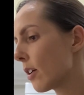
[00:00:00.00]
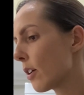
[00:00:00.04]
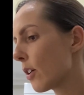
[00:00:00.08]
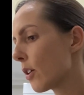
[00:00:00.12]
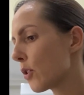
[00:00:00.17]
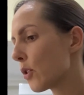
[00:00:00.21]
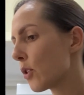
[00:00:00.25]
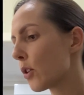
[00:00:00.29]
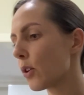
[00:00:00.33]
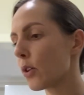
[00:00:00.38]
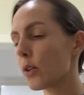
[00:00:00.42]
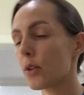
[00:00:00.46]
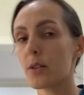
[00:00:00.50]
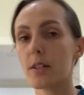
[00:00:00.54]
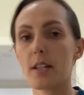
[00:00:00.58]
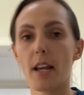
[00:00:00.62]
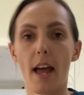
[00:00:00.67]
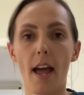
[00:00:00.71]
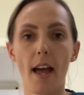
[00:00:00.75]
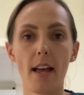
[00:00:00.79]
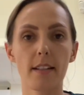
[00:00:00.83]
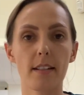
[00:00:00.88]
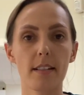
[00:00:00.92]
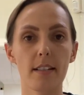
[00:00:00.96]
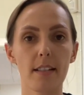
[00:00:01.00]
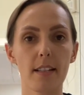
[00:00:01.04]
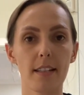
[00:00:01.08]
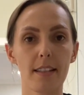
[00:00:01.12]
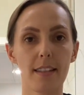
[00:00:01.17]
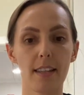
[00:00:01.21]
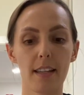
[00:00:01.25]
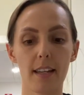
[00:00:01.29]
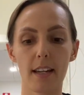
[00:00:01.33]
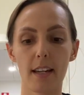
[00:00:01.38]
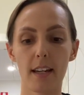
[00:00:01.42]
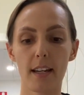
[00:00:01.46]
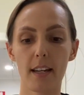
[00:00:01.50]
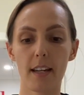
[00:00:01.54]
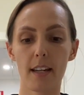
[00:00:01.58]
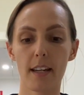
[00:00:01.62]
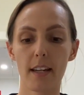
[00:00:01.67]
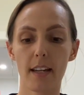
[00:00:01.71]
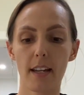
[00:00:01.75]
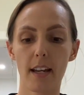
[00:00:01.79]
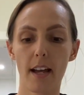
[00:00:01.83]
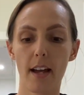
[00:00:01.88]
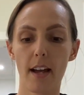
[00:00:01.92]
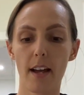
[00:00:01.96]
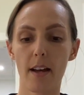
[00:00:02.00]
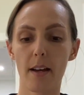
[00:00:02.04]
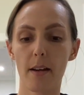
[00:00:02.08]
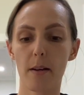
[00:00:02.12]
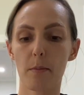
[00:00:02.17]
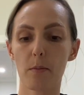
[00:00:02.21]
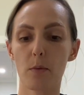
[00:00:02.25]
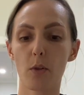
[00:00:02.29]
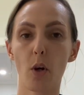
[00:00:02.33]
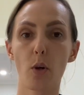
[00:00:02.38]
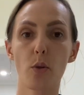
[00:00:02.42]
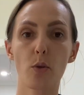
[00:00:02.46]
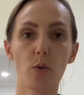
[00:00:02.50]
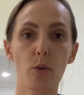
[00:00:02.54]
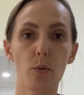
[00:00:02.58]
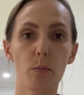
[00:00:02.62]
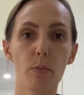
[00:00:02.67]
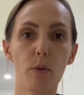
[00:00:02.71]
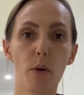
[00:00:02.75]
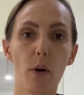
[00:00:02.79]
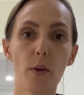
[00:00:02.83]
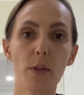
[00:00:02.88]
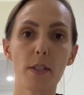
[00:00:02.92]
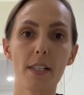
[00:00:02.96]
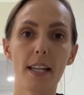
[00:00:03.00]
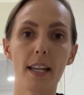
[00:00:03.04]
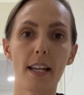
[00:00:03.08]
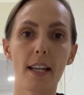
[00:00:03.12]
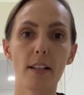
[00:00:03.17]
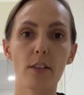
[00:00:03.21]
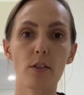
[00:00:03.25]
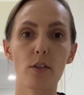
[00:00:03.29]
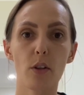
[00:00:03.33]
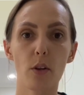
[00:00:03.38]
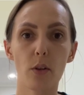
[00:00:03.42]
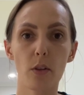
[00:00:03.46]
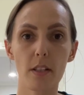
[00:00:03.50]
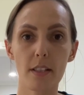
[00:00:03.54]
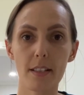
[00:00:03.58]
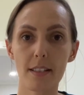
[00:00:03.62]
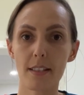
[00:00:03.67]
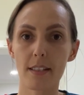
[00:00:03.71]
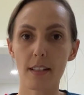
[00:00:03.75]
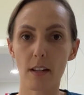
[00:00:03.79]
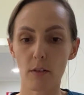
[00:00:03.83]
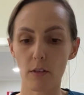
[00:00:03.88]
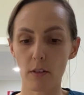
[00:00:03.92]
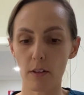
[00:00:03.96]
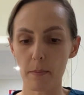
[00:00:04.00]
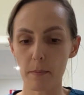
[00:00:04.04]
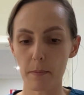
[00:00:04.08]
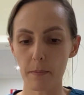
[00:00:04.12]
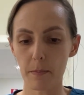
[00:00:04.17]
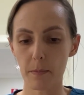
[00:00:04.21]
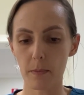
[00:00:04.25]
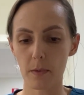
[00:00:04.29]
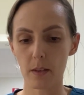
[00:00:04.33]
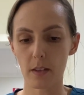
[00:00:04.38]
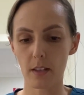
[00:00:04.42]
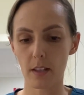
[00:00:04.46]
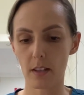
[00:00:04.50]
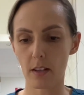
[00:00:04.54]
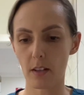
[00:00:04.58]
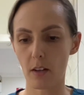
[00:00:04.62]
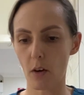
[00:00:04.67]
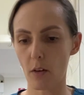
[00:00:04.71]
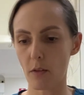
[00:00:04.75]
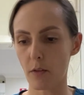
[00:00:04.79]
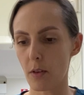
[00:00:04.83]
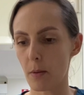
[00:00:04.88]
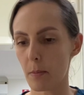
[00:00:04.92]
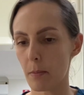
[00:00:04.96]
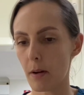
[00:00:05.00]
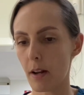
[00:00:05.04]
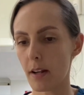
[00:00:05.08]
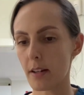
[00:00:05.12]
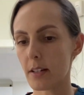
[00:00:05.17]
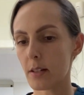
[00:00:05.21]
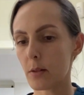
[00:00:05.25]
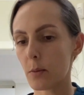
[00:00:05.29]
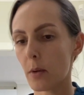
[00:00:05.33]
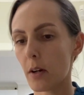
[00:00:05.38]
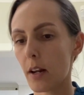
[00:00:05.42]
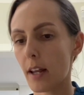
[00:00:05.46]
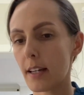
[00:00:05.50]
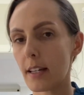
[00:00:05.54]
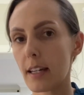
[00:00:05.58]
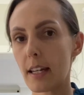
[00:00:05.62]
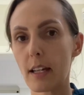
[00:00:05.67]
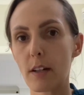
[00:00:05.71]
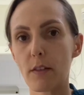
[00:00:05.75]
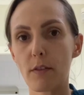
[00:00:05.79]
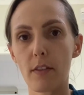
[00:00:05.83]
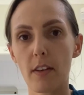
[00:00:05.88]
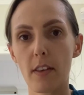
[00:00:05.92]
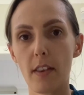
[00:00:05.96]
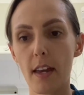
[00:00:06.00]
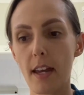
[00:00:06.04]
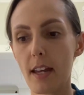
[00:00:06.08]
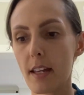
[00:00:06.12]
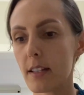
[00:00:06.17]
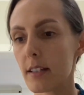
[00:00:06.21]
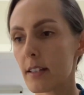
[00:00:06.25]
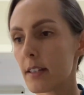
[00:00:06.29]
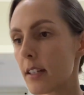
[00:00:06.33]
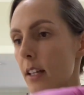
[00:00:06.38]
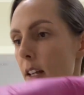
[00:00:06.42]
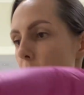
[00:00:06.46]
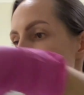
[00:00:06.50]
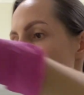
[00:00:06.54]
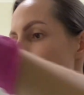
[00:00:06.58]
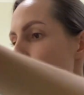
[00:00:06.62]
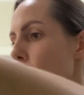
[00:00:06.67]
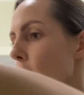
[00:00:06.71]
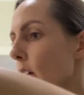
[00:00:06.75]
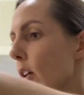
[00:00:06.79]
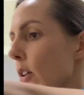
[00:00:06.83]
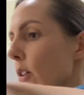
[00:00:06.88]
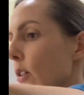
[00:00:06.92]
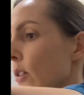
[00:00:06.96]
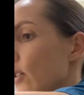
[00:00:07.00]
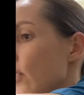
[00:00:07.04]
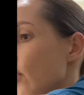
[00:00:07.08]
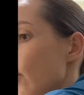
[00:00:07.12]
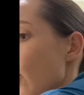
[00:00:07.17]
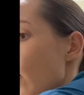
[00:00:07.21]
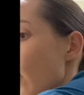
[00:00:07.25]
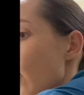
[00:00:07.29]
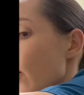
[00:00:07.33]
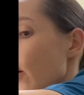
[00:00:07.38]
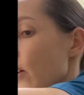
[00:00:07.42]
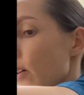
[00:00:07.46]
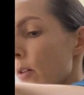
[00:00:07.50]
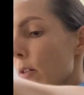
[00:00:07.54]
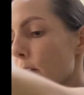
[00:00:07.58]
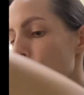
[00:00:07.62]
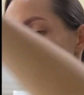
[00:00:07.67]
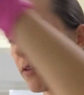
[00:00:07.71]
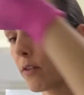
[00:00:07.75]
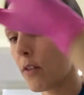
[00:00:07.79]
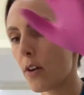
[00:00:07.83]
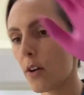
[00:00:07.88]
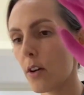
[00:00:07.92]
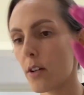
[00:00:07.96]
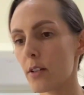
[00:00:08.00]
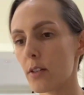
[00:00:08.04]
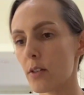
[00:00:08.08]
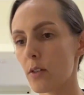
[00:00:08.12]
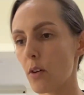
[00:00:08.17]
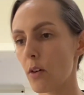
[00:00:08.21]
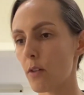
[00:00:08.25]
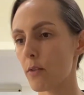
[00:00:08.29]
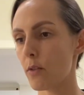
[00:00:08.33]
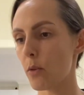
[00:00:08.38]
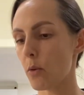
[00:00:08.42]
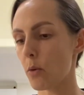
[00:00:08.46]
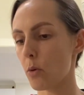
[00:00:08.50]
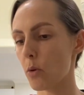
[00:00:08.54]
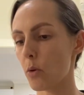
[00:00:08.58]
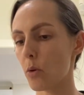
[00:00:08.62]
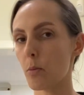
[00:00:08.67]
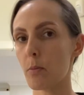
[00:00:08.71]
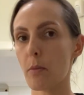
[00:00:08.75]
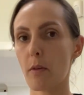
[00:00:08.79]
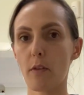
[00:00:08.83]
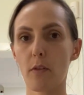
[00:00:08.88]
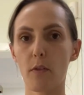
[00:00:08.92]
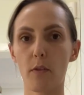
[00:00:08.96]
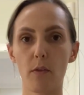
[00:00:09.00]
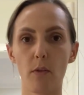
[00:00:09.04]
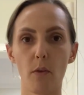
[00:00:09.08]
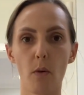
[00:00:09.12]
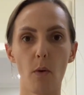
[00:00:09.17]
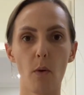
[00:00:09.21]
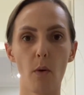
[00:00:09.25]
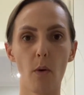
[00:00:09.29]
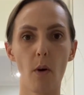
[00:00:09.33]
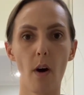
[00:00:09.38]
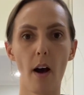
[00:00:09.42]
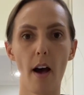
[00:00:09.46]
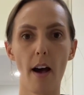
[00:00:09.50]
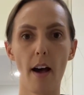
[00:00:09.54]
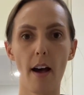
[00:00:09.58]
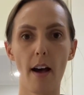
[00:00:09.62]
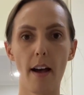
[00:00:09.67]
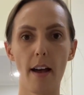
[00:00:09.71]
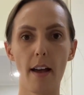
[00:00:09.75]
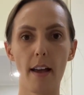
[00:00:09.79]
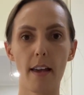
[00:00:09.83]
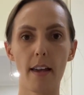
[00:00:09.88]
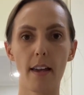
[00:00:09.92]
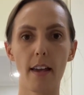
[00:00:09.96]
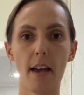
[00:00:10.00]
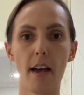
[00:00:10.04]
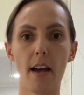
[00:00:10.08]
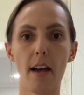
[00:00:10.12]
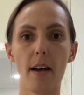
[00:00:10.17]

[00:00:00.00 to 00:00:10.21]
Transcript: to test the total protein, so the serum of the blood is what I need for this. So first of all, before I